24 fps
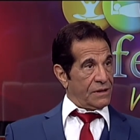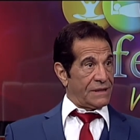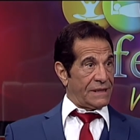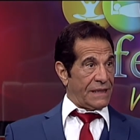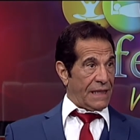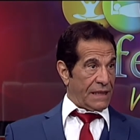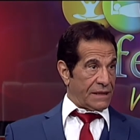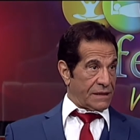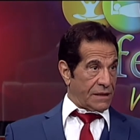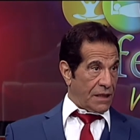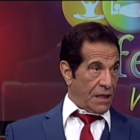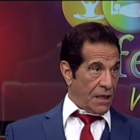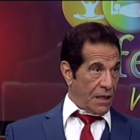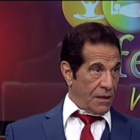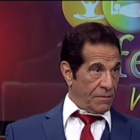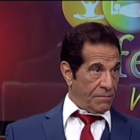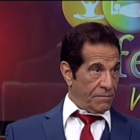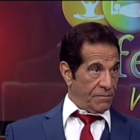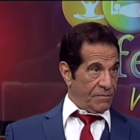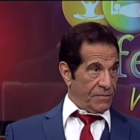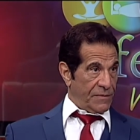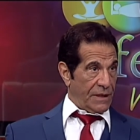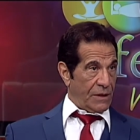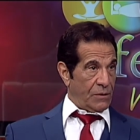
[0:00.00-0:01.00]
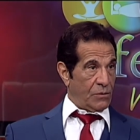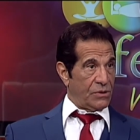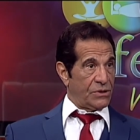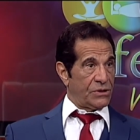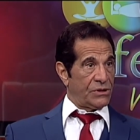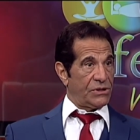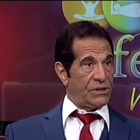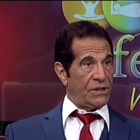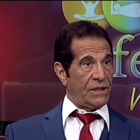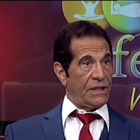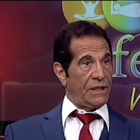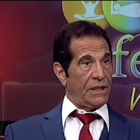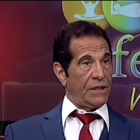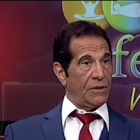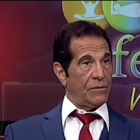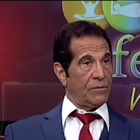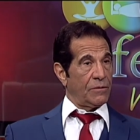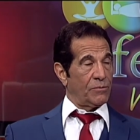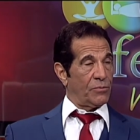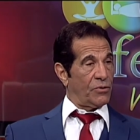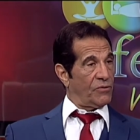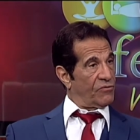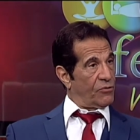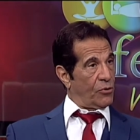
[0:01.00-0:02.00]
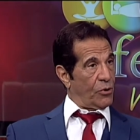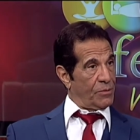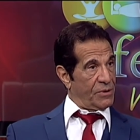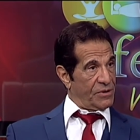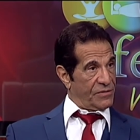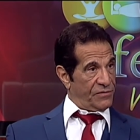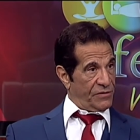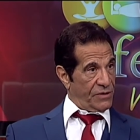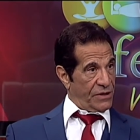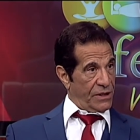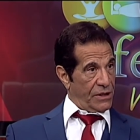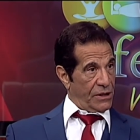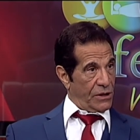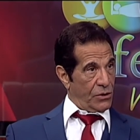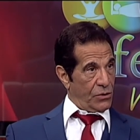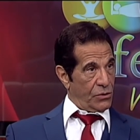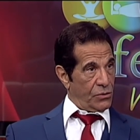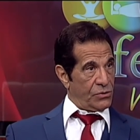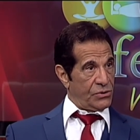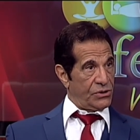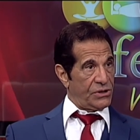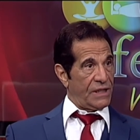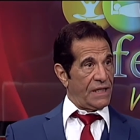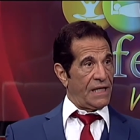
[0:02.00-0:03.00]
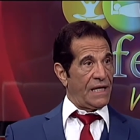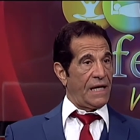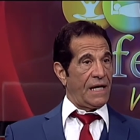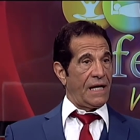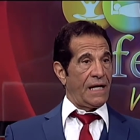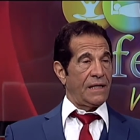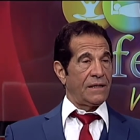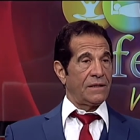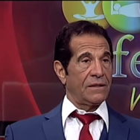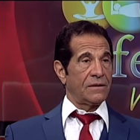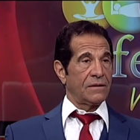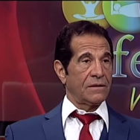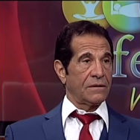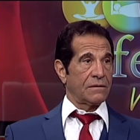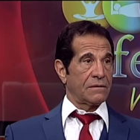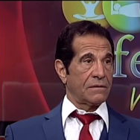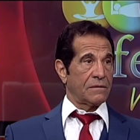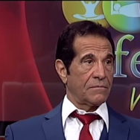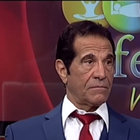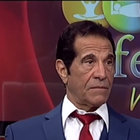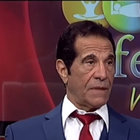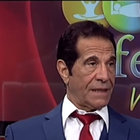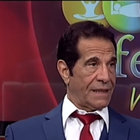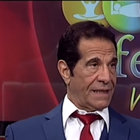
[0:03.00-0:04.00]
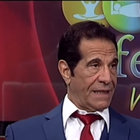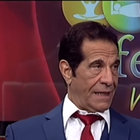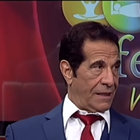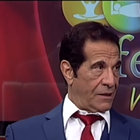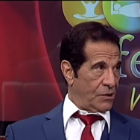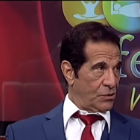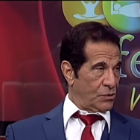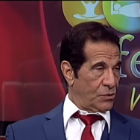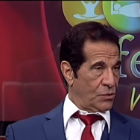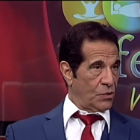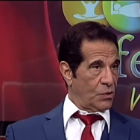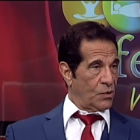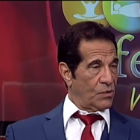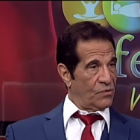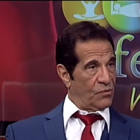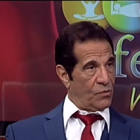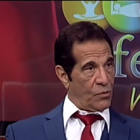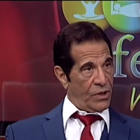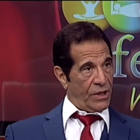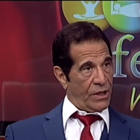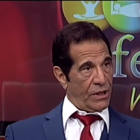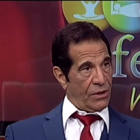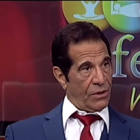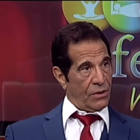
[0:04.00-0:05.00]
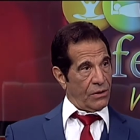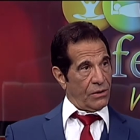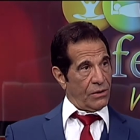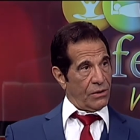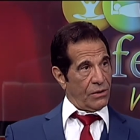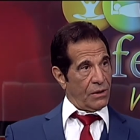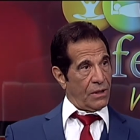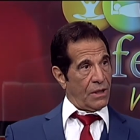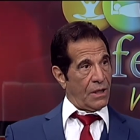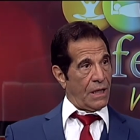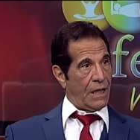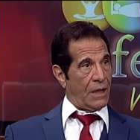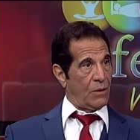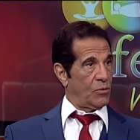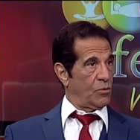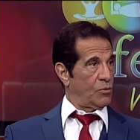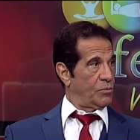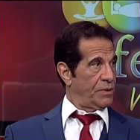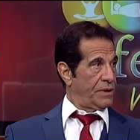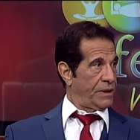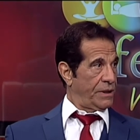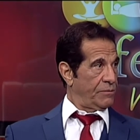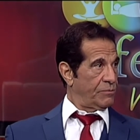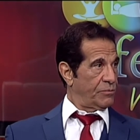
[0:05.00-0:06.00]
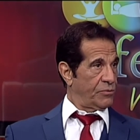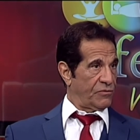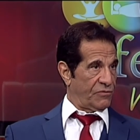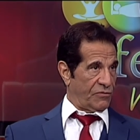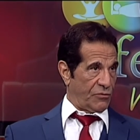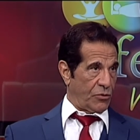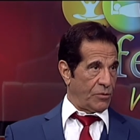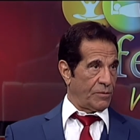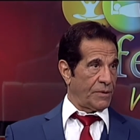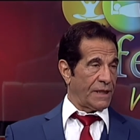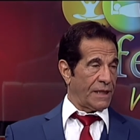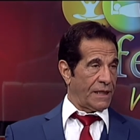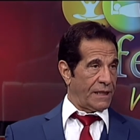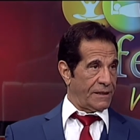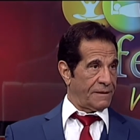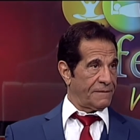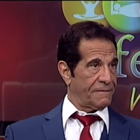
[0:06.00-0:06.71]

mm -hmm. right. they would see performance videos and my calendar of where I will be performing at.